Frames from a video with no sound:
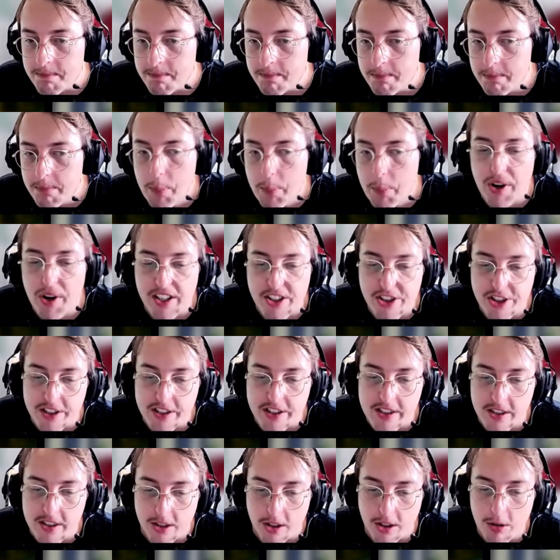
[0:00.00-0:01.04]
But
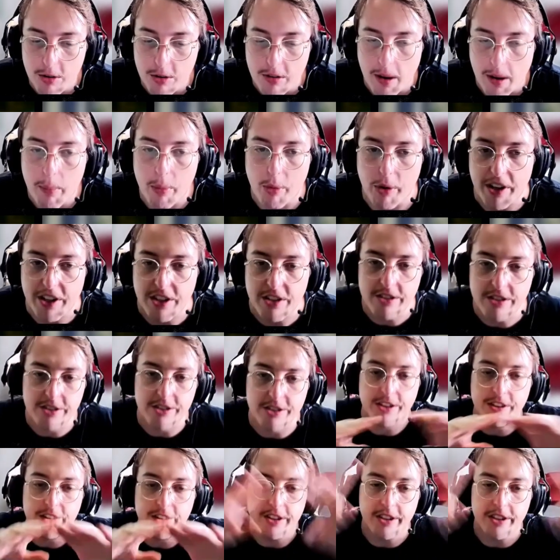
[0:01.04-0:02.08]
branches, I'm
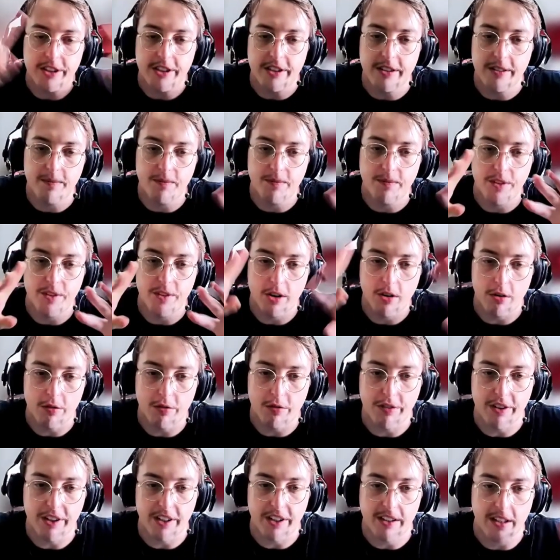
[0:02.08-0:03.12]
branching the
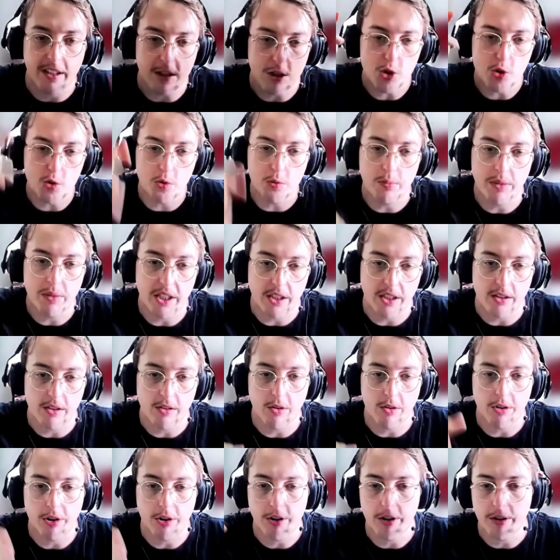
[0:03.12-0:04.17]
conflict and zooming,
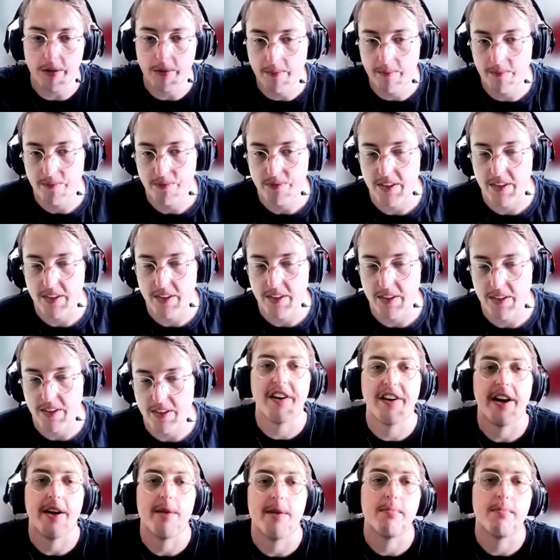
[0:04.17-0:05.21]
and if
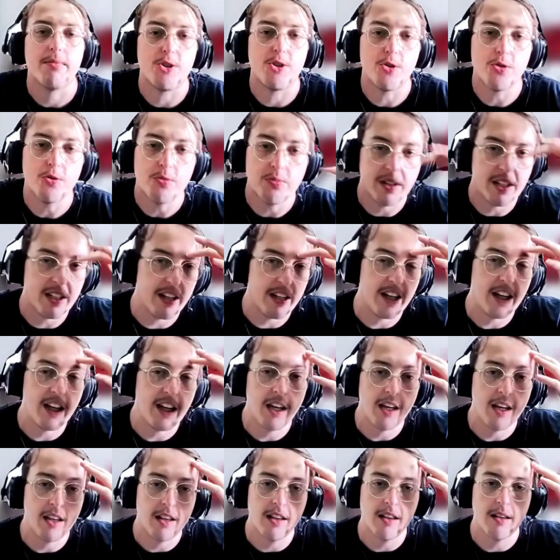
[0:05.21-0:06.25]
I'm zooming
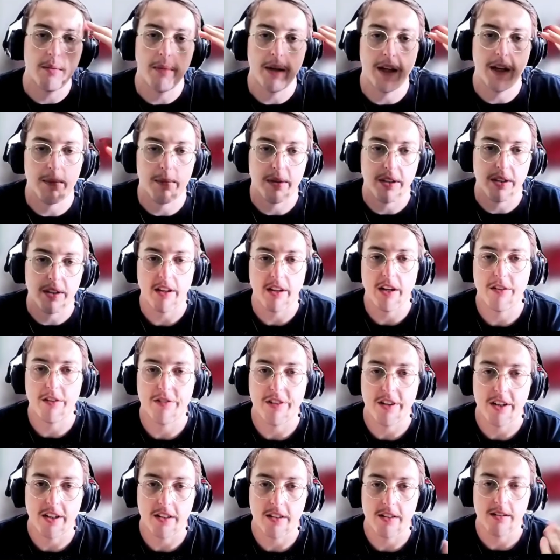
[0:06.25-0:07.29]
in, maybe
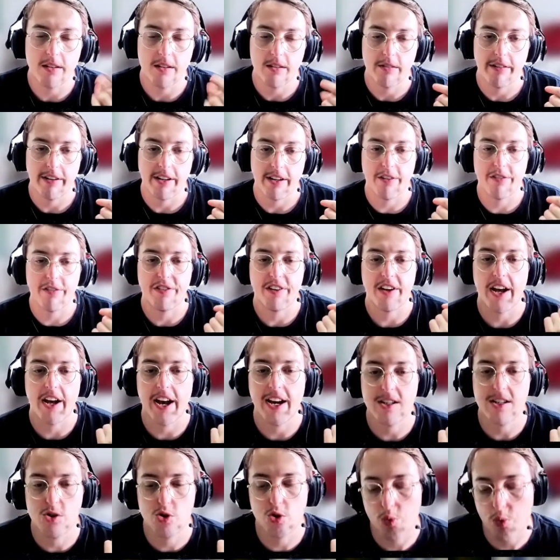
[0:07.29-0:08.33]
David, if he
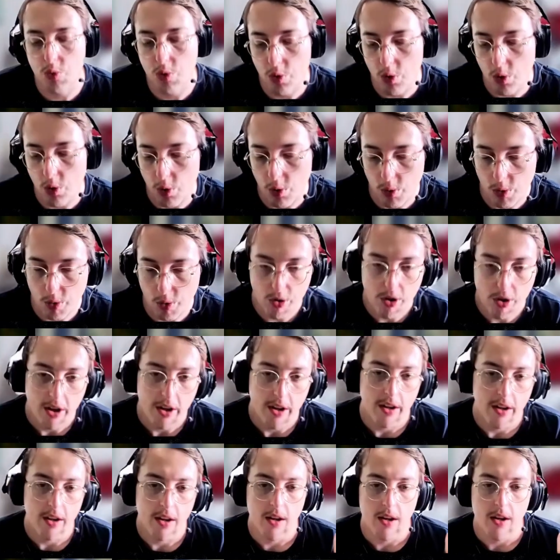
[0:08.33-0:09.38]
has to roll,
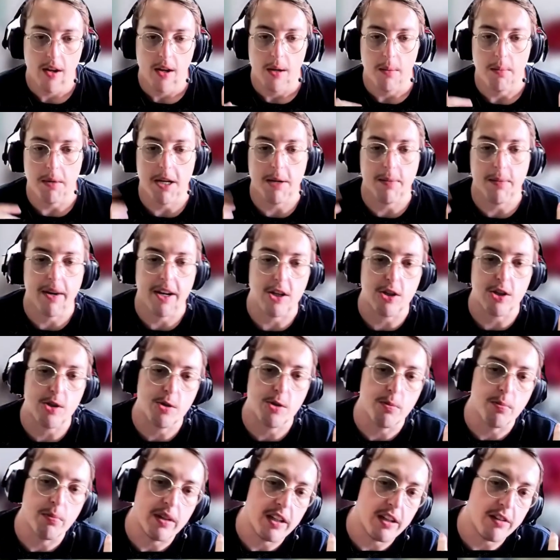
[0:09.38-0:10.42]
maybe I
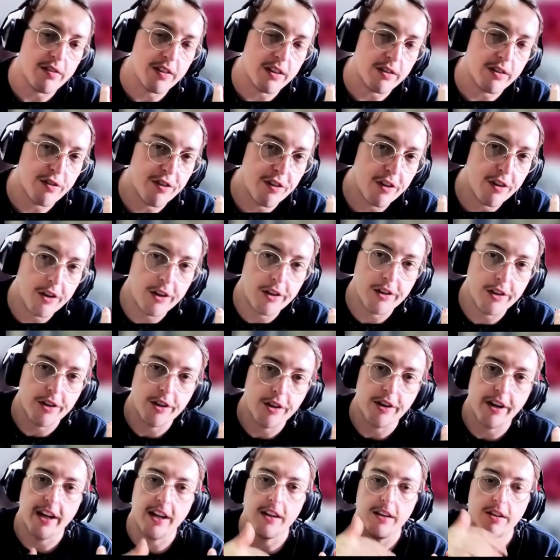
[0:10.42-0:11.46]
zoom even further,
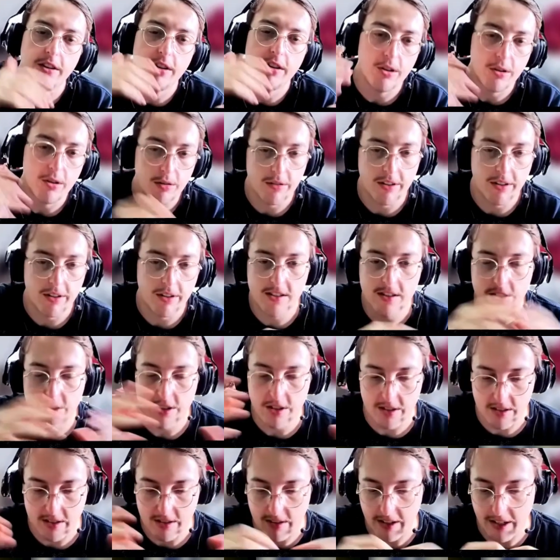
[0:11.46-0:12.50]
and it's
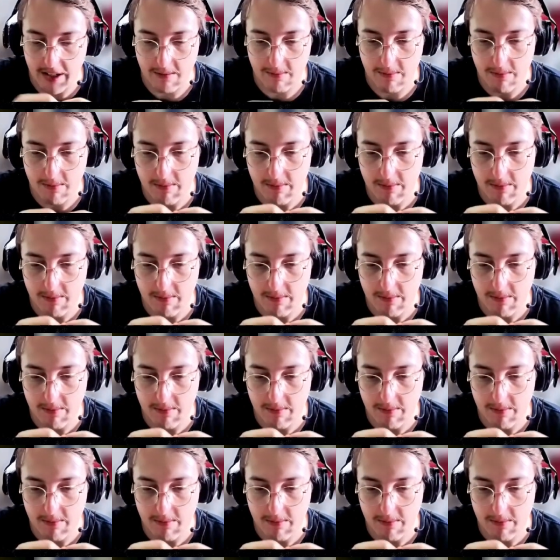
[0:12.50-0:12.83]
just like